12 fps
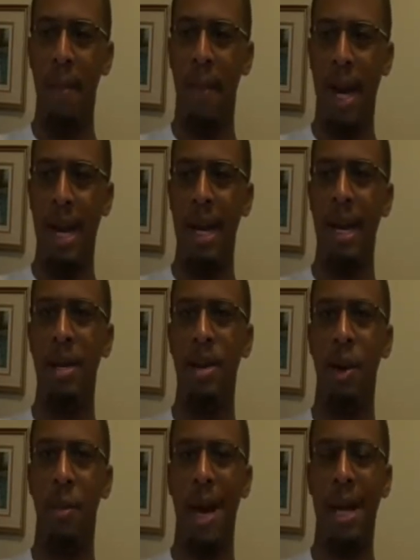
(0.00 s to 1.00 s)
And by the end,
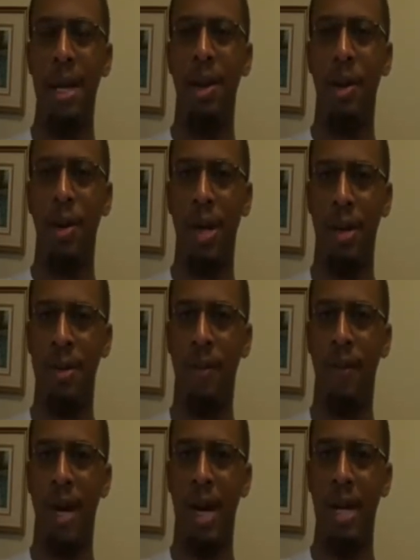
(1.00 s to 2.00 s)
Magneto comes to
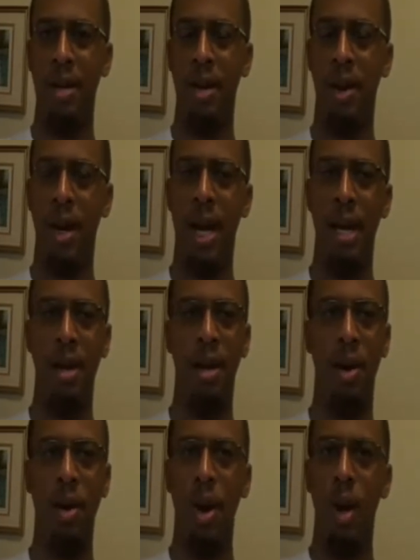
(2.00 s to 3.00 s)
find, hey,
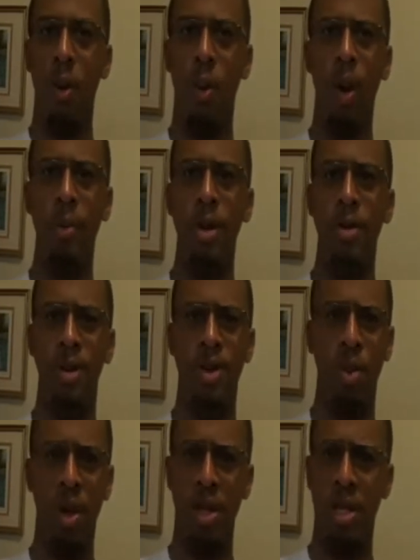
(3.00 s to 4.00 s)
we're
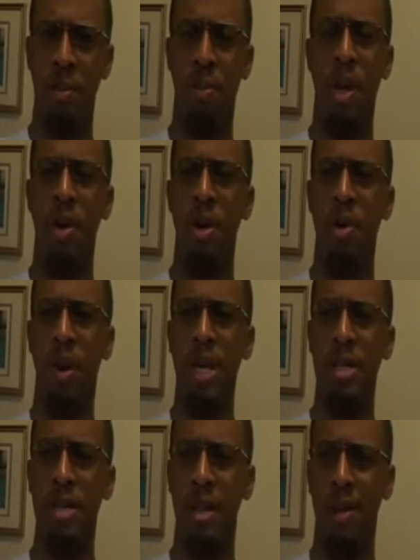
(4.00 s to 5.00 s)
mutants, we're the superior
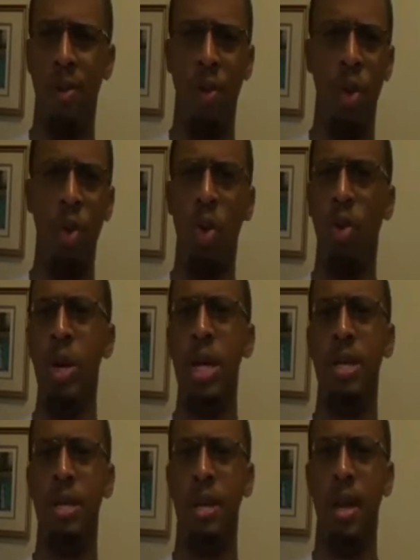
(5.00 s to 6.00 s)
race and stuff. Who are we
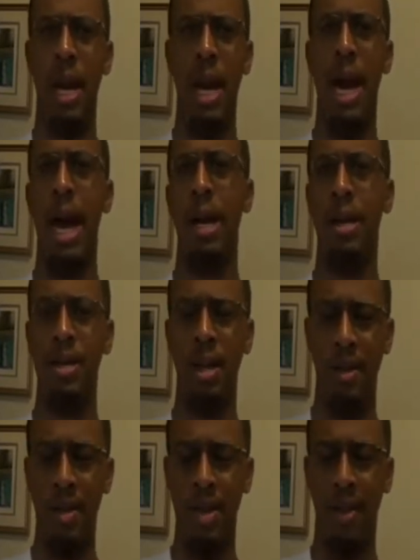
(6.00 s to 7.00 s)
to sit there and hide
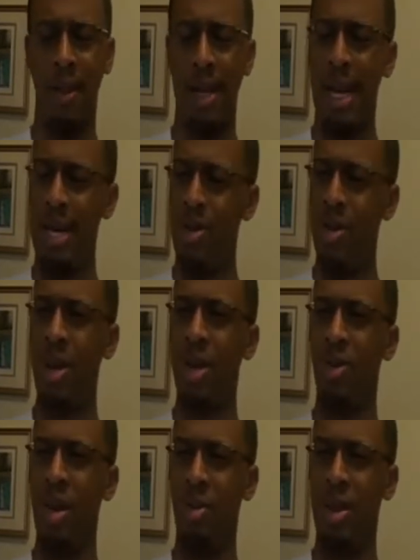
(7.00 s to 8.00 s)
ourselves and stuff like that? And you can
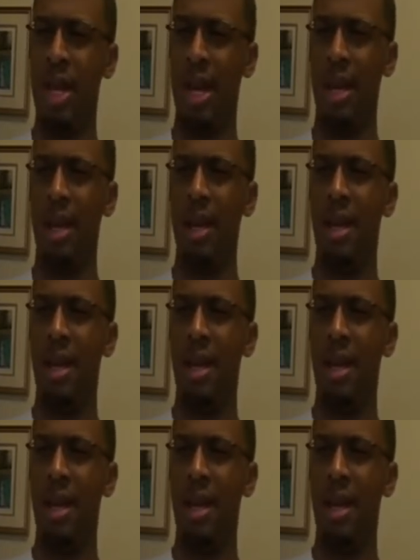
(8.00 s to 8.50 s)
agree with that.